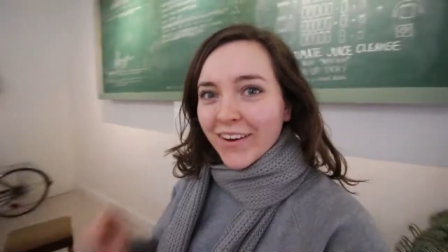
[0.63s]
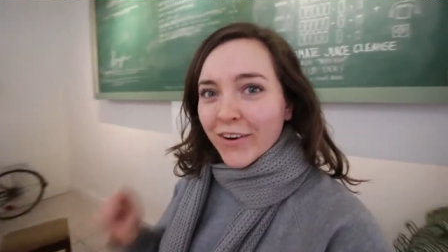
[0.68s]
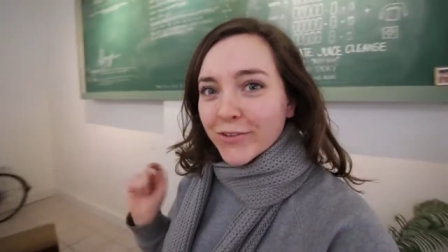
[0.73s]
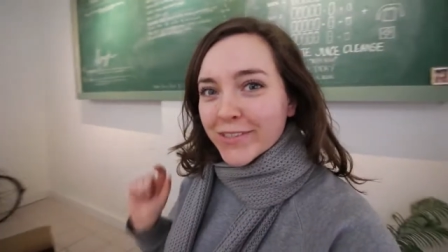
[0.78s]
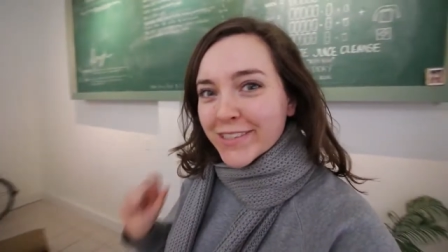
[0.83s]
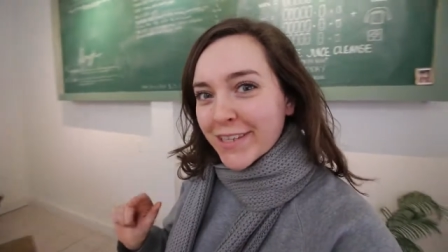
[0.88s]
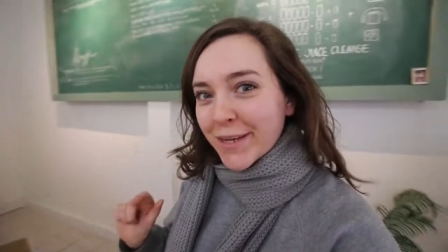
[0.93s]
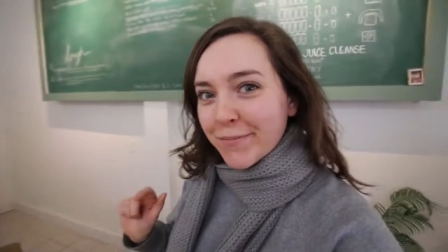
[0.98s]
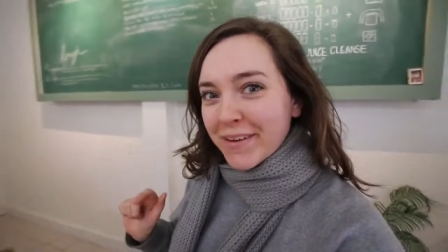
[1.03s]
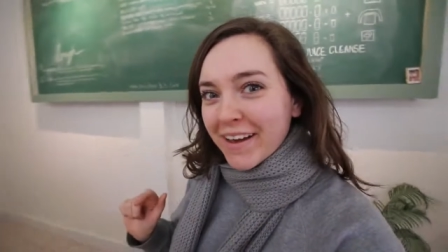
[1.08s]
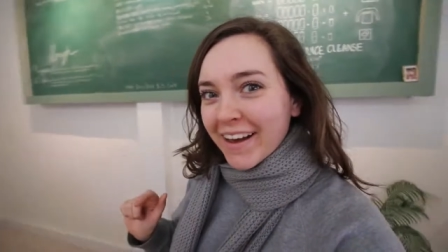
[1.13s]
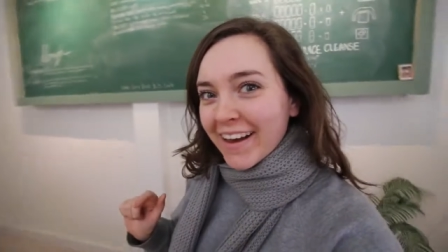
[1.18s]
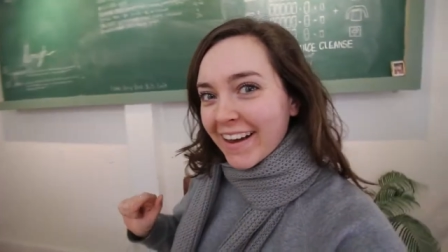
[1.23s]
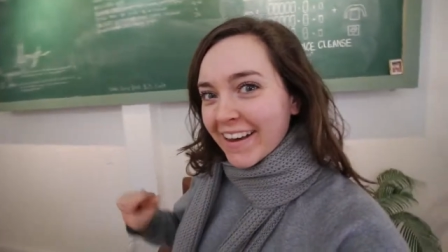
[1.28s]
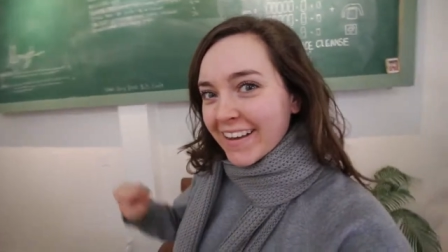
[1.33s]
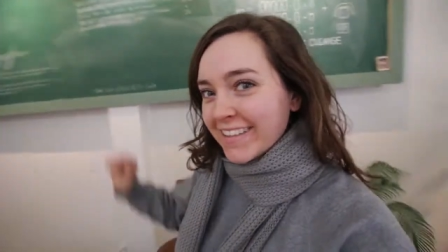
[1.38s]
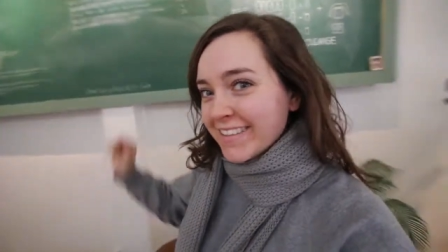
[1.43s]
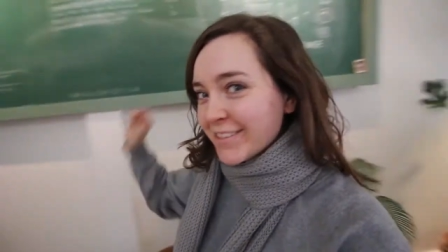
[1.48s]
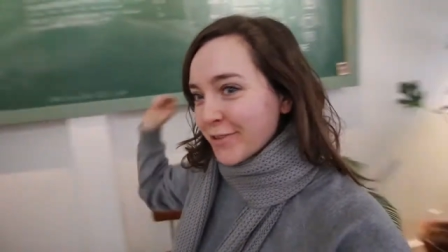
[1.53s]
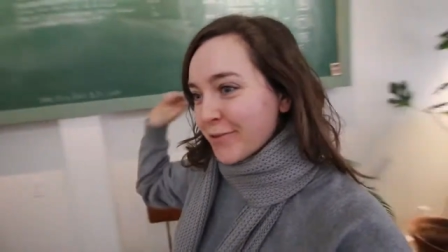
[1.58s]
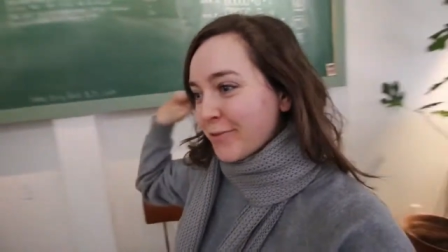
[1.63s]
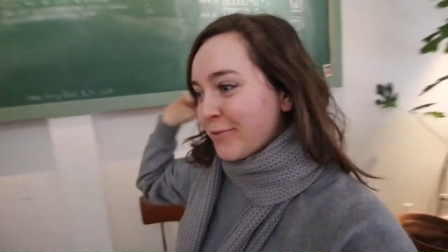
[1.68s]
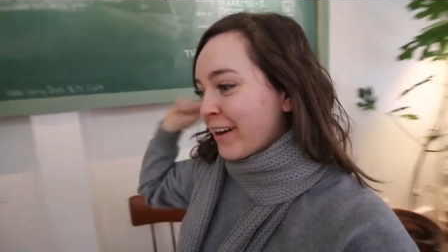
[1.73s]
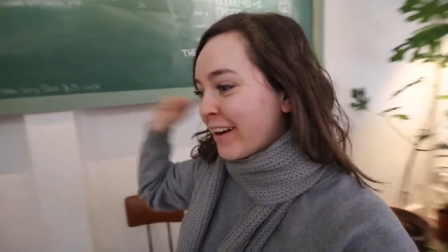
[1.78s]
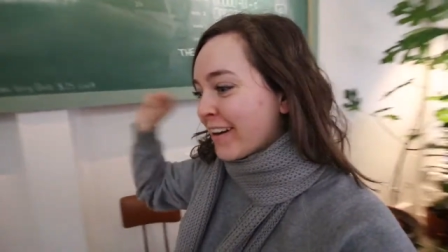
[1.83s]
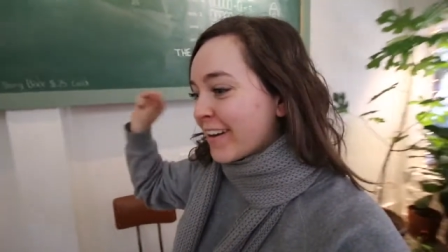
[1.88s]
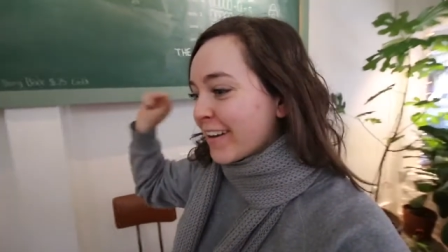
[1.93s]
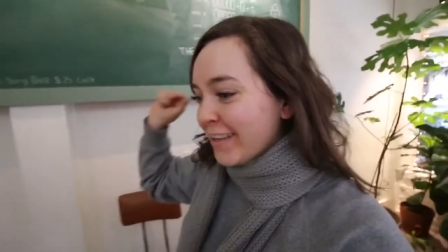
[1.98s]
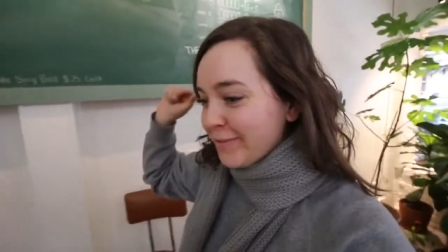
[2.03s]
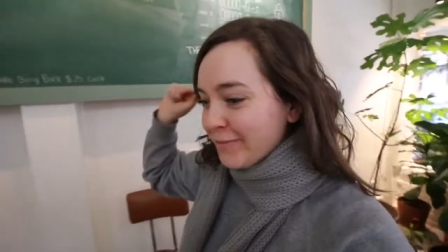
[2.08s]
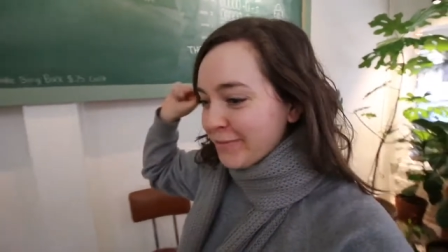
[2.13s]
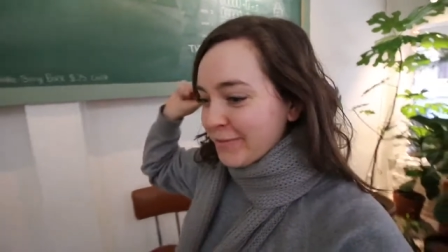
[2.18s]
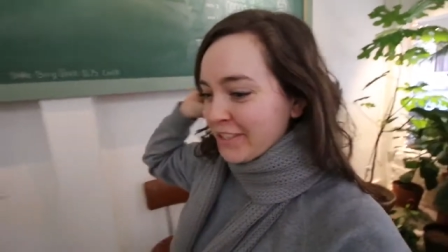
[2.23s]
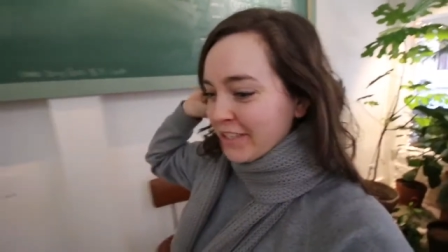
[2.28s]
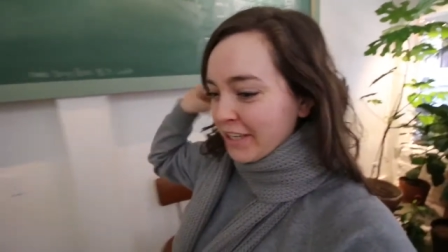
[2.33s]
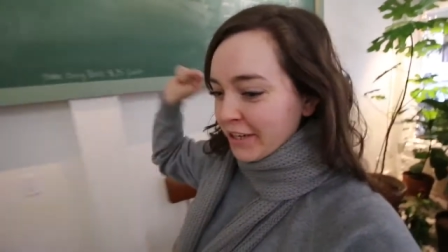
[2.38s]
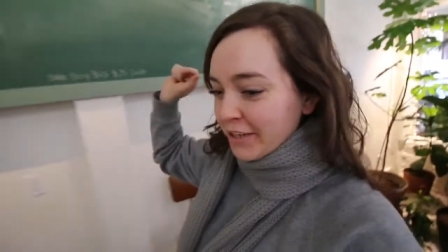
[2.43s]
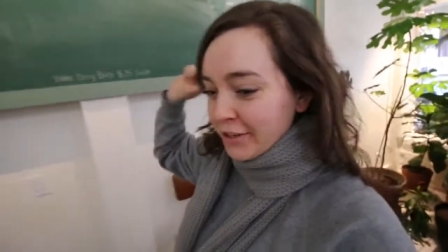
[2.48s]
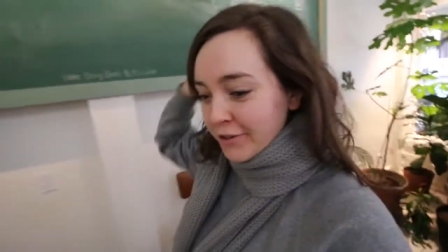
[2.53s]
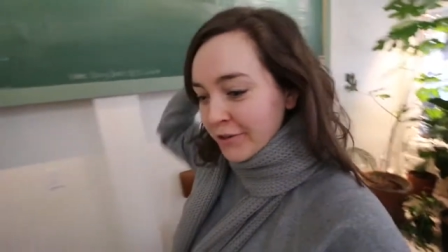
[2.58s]
What's up guys? Welcome
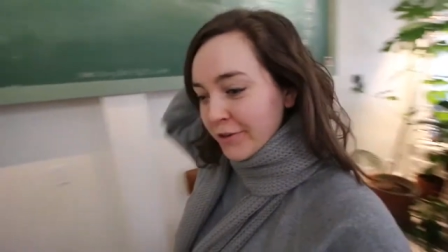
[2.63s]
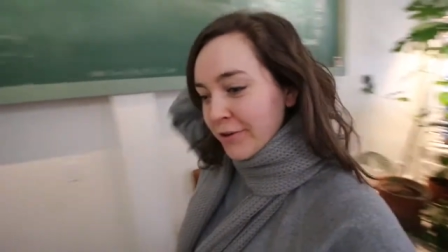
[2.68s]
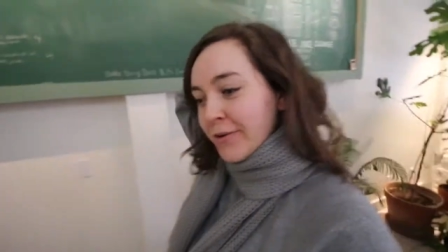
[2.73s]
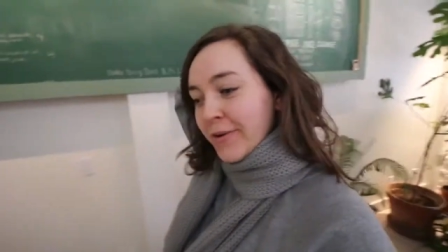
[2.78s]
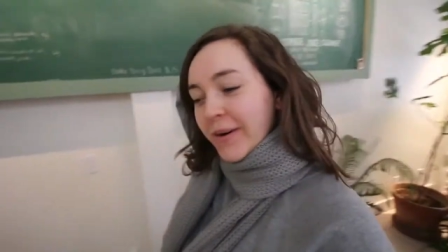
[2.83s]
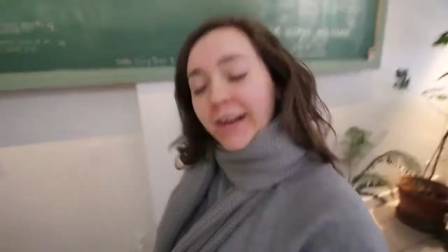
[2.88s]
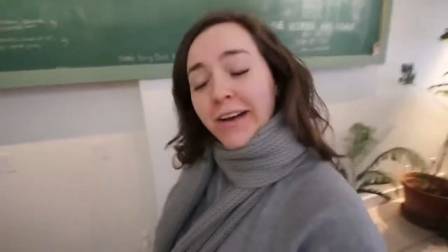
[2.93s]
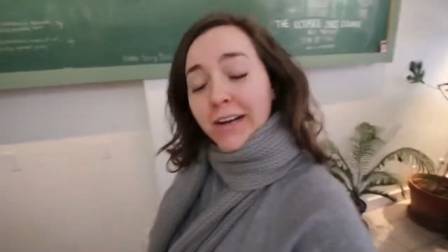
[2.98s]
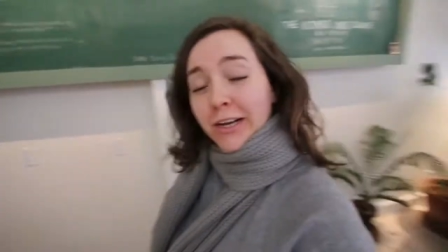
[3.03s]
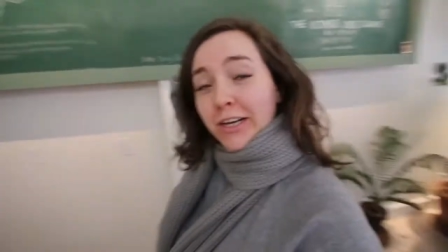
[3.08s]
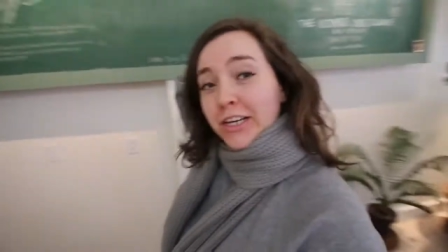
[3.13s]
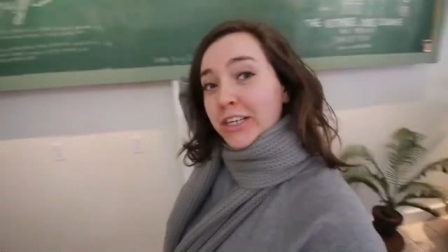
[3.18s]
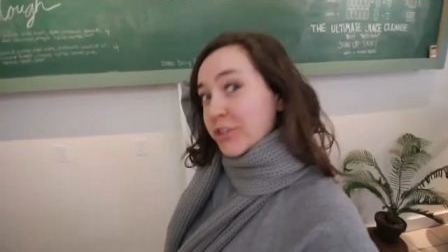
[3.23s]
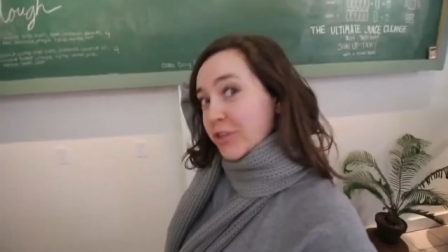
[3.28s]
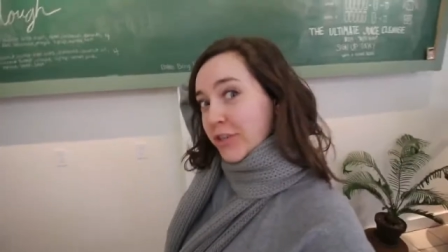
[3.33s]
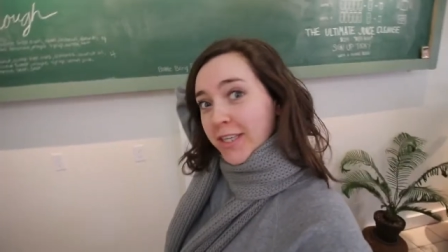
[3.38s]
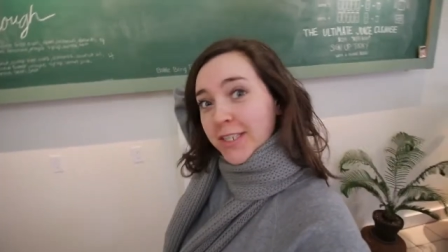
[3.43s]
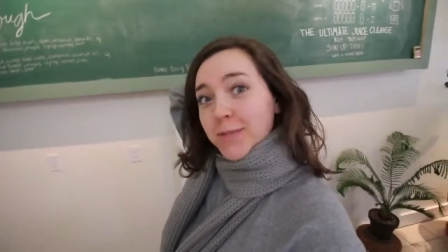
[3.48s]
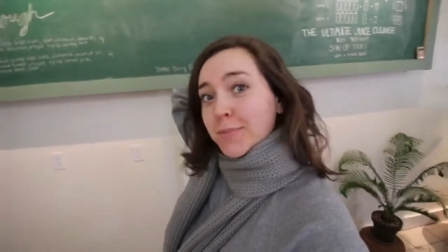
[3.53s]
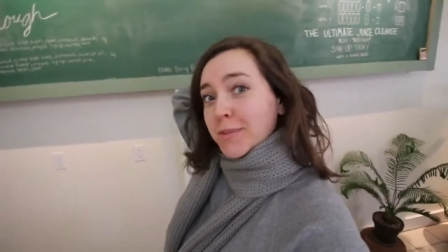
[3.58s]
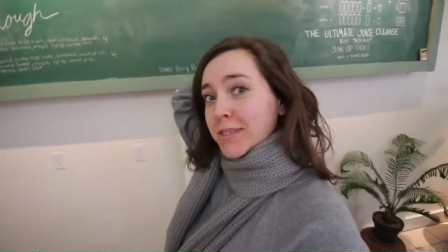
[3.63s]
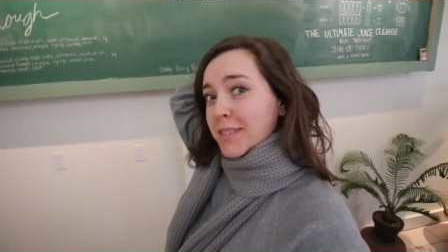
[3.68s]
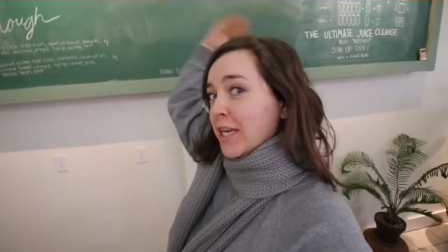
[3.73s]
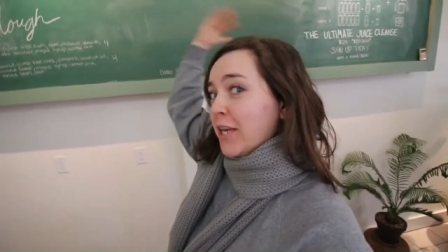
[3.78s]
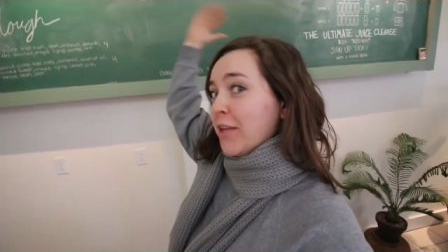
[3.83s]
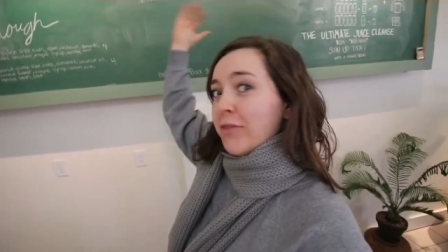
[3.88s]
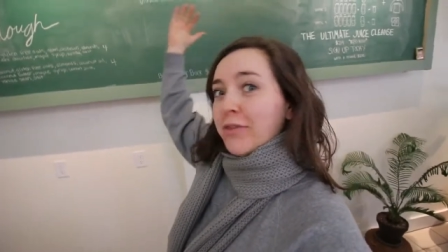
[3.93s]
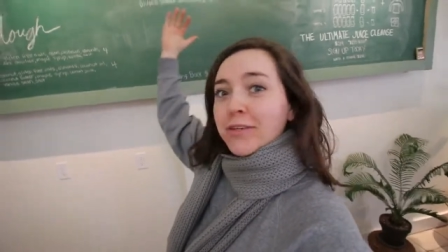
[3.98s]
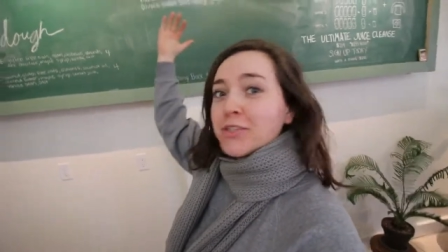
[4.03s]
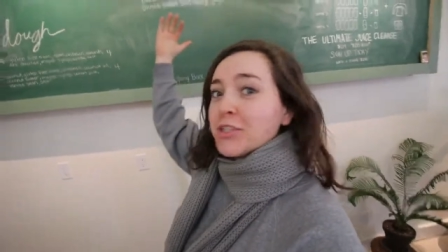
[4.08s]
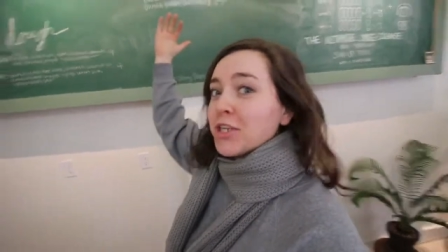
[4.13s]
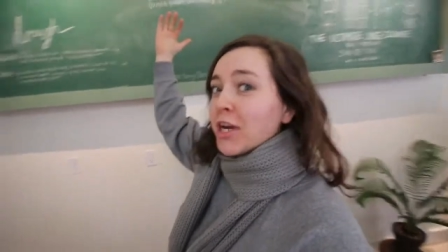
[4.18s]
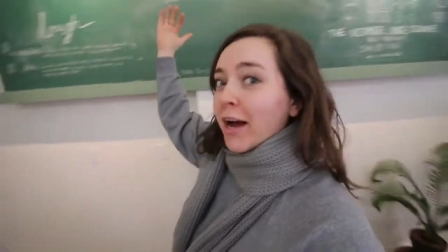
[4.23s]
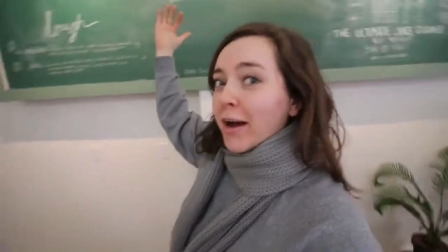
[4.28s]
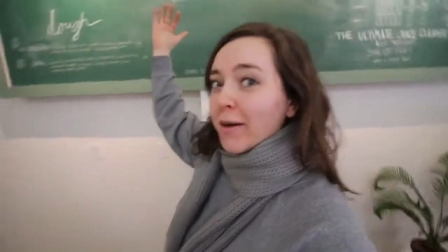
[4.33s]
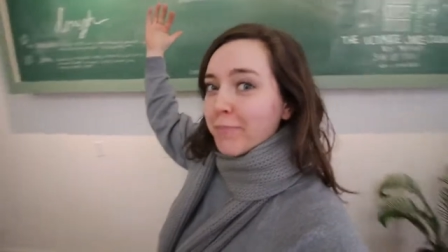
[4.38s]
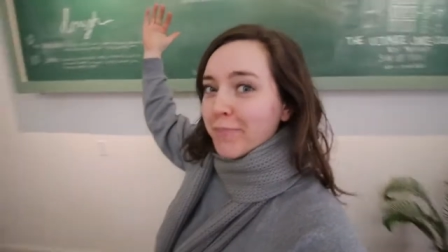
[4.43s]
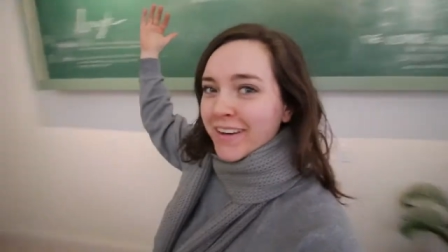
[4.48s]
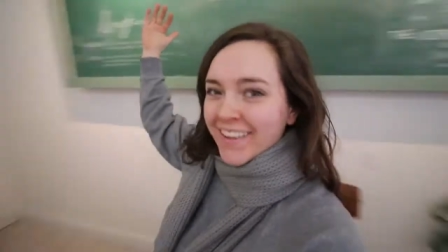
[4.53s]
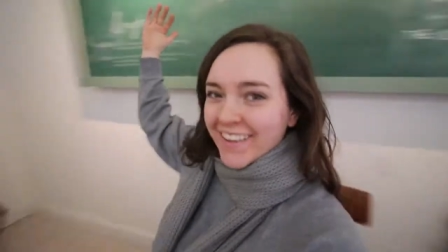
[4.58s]
to Christmas Hit the Shop.